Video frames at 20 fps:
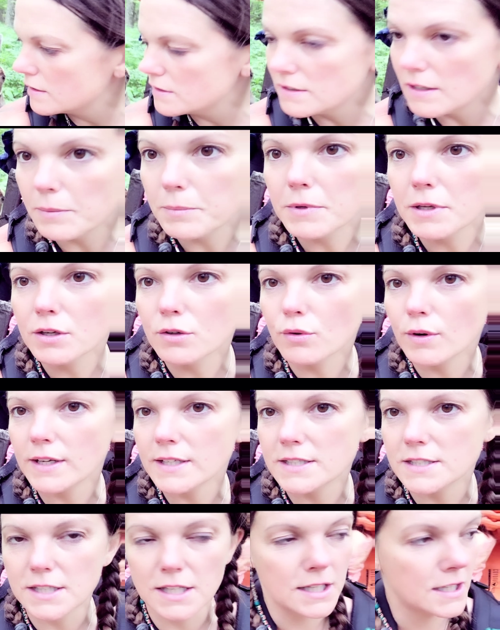Stop being
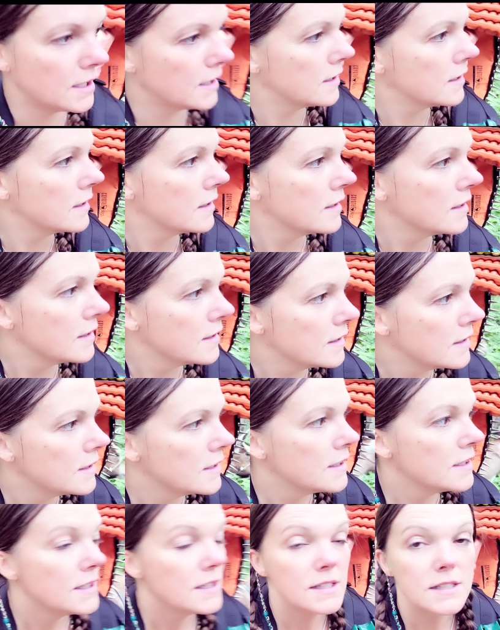crazy.
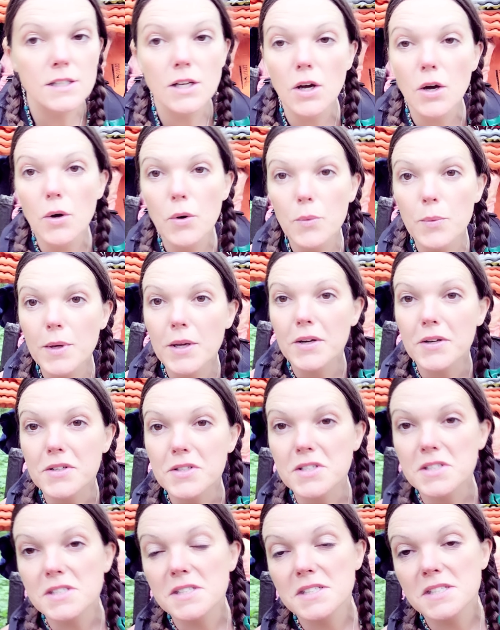So we are
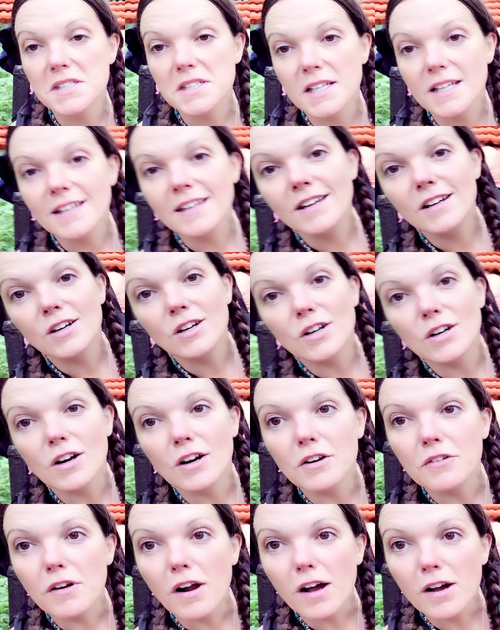just sitting here
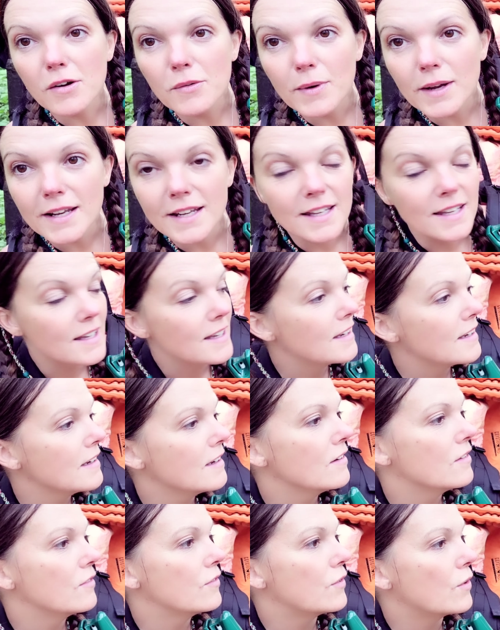on a rock
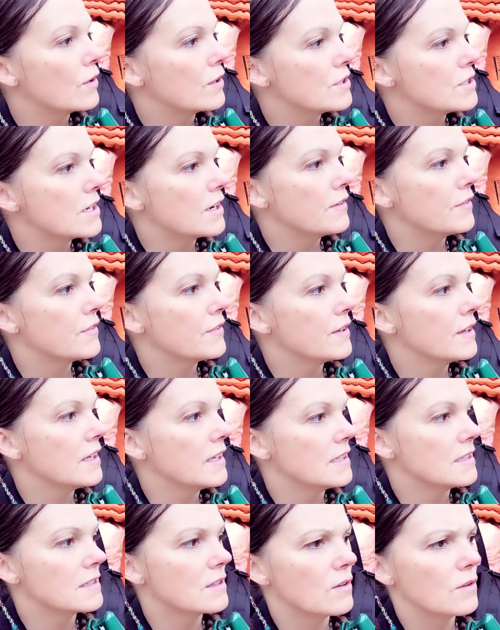waiting for Jeff.
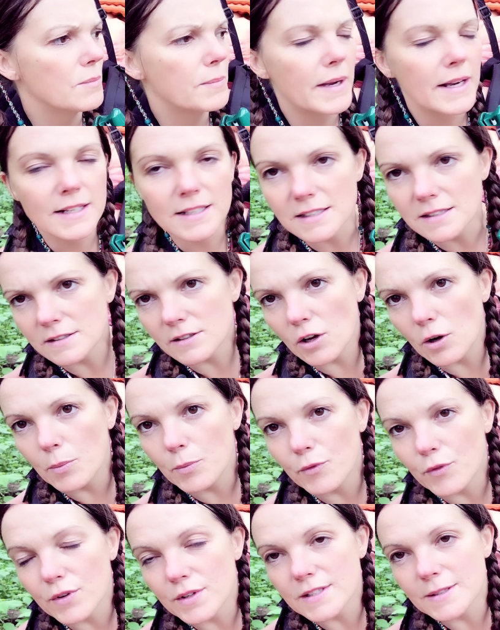He's going back to
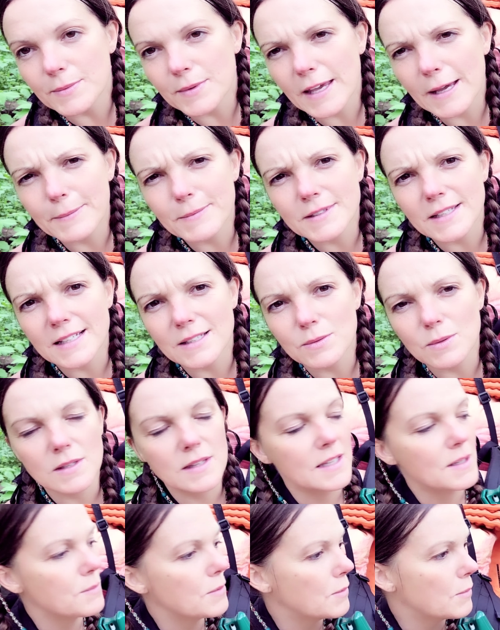scope for some campsites we
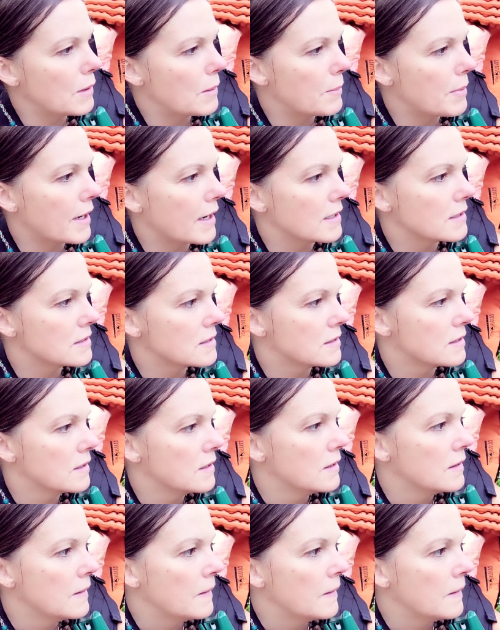think we went past.